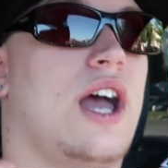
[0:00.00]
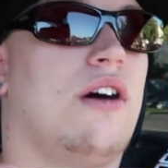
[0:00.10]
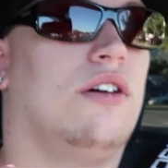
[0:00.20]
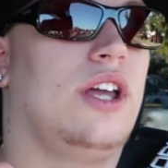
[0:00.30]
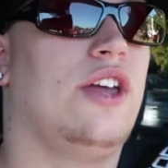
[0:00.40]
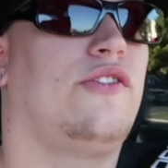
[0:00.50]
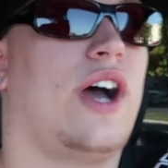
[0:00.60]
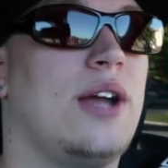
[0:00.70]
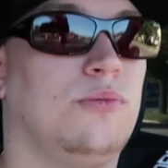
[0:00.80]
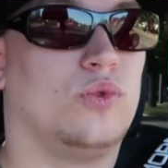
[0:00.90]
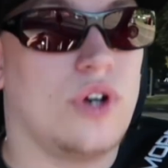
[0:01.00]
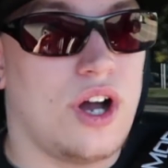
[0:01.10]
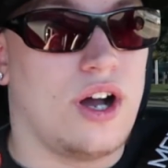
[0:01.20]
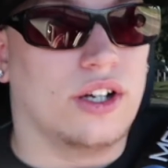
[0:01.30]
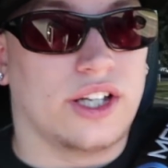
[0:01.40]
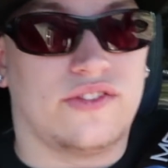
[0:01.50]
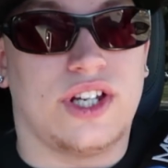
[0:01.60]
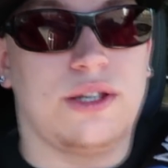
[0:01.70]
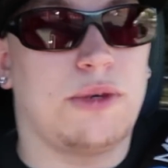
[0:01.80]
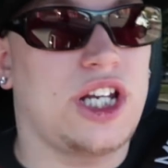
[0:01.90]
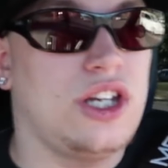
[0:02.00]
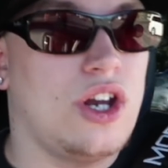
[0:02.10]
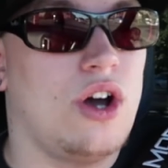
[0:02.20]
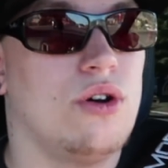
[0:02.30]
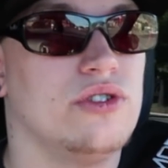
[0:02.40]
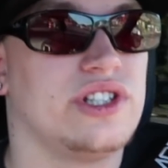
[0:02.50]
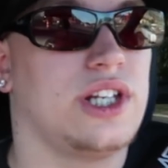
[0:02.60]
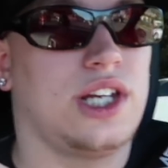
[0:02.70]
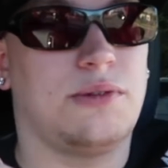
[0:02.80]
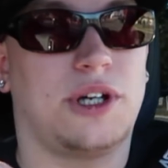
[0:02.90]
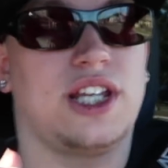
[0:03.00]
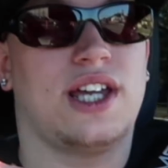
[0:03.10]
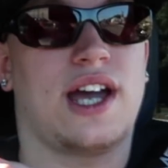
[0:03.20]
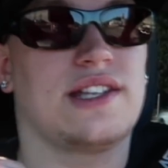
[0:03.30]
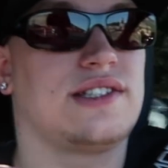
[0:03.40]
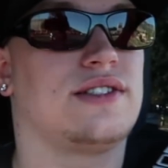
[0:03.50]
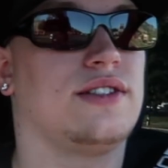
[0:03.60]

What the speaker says: Now, if I'm wrong, if anybody knows and anybody has